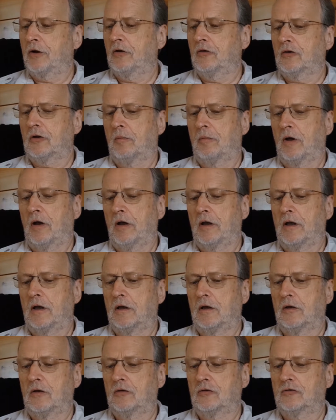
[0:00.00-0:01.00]
Prince
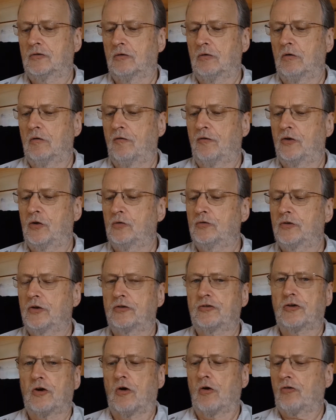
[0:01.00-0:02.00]
Abhaya to refute
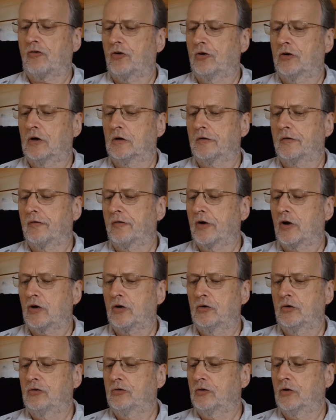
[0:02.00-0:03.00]
the doctrine of the
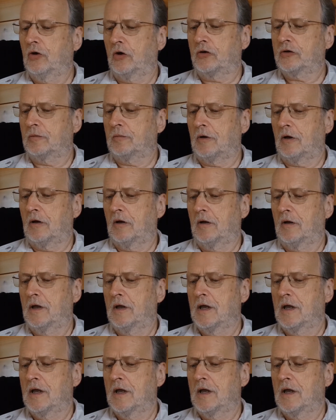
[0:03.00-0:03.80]
recluse Gautama,